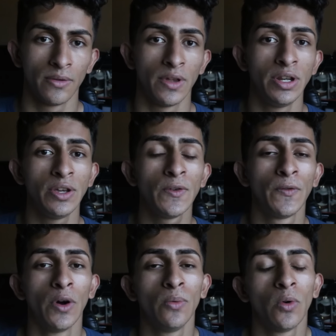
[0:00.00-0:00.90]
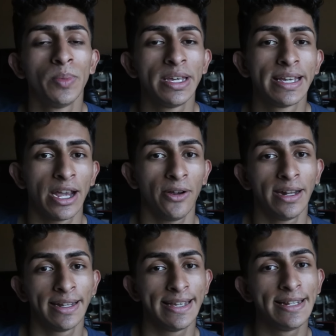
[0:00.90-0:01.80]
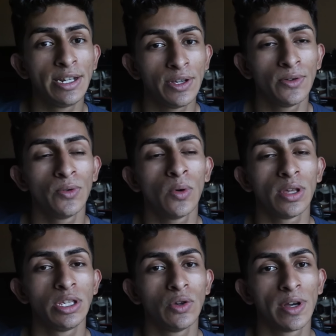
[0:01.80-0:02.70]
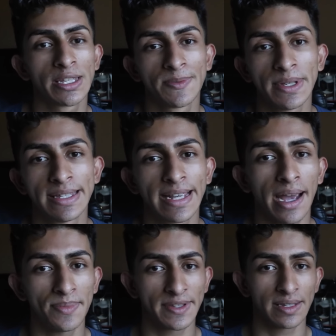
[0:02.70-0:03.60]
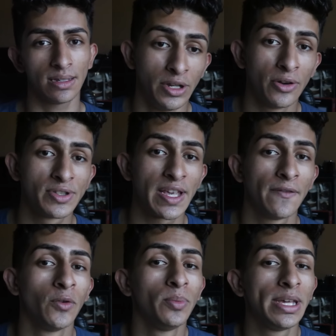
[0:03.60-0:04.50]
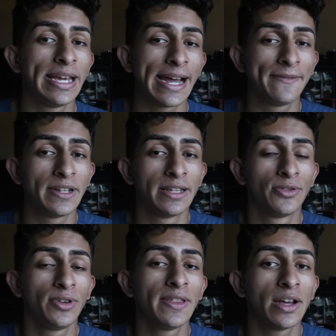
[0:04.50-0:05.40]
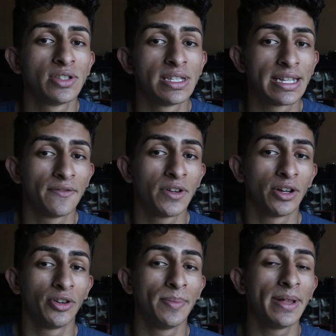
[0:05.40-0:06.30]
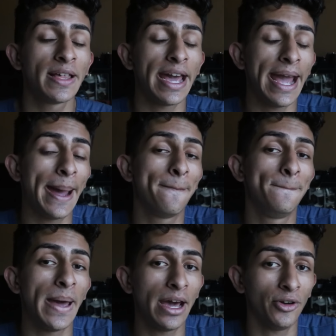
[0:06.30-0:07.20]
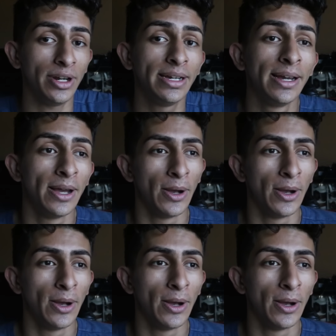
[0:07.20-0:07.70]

The new phone will be carrying a new U S B Type C. The Note seven will be having a three thousand seven hundred milliamp battery,